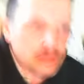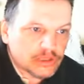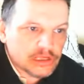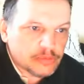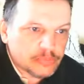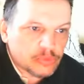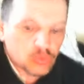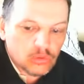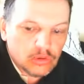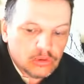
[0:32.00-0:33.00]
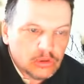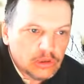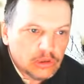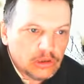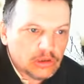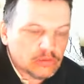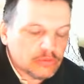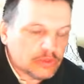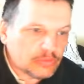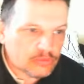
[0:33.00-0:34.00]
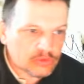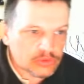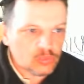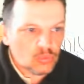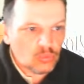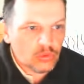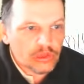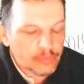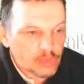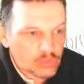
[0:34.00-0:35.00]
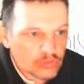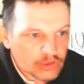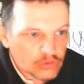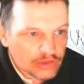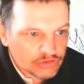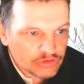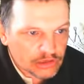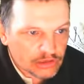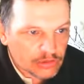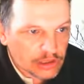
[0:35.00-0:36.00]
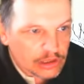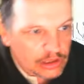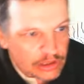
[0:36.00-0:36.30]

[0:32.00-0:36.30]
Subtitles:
once they are born. No, in other words, when they're born, they're not actually like